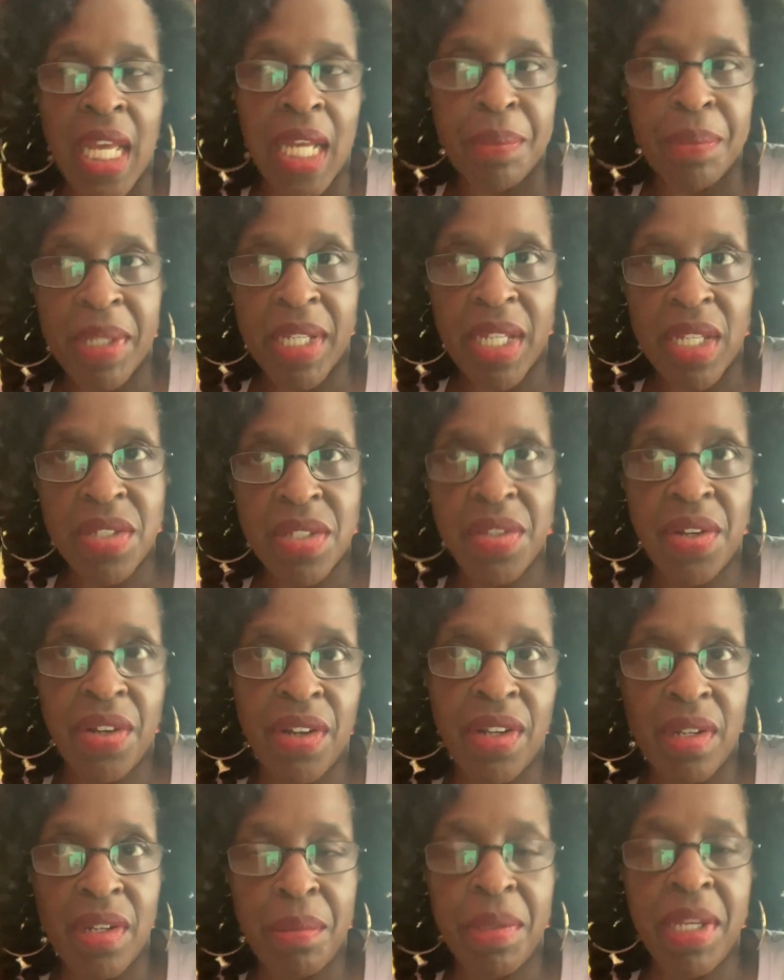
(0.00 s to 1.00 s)
because they're
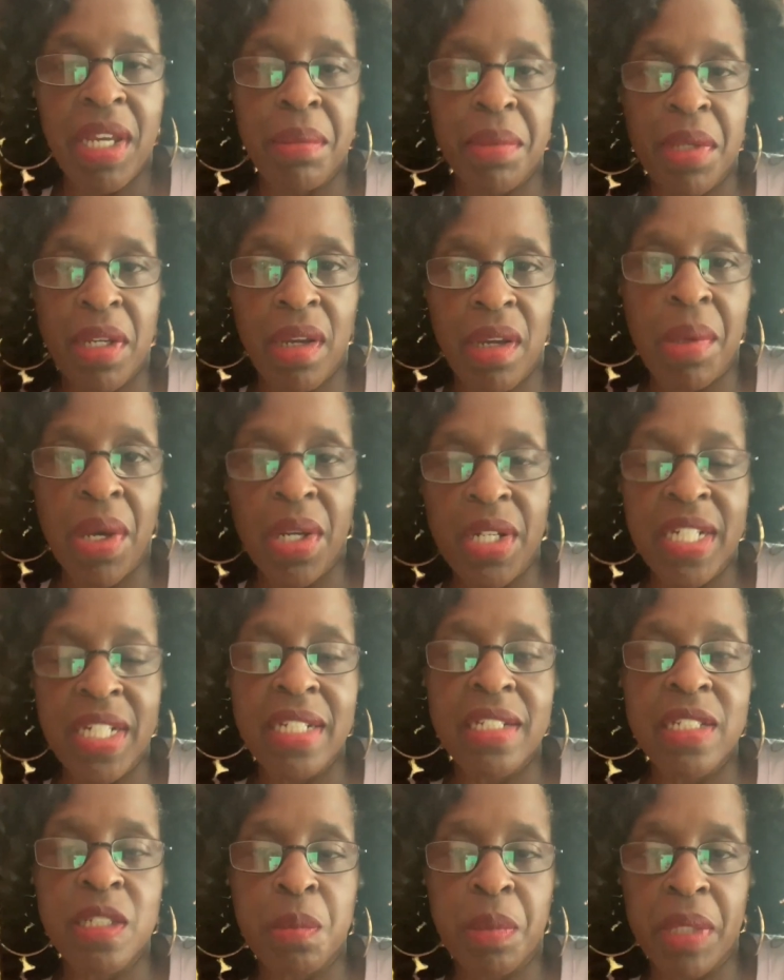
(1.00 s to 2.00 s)
going to be able to come on and
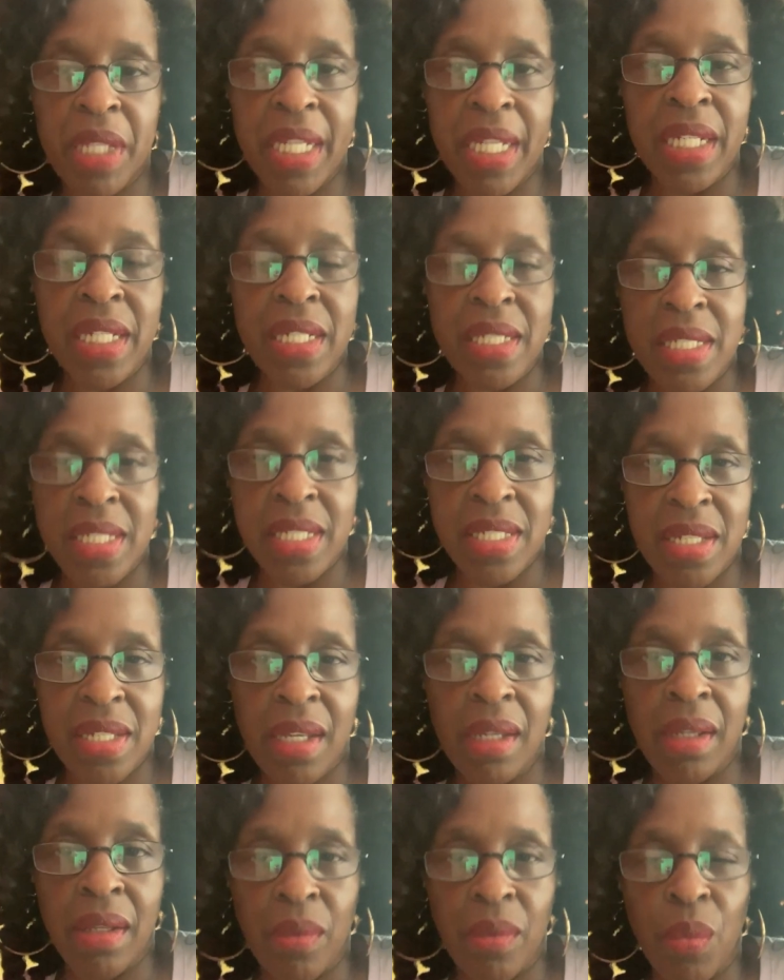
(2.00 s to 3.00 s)
explain in
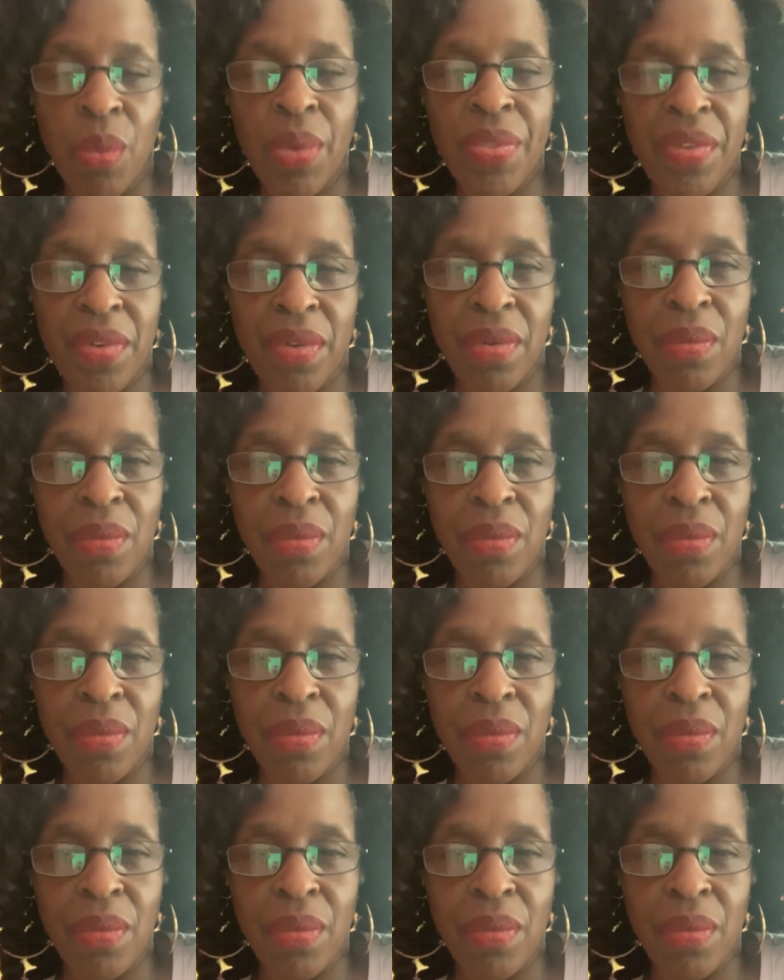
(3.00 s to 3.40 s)
detail what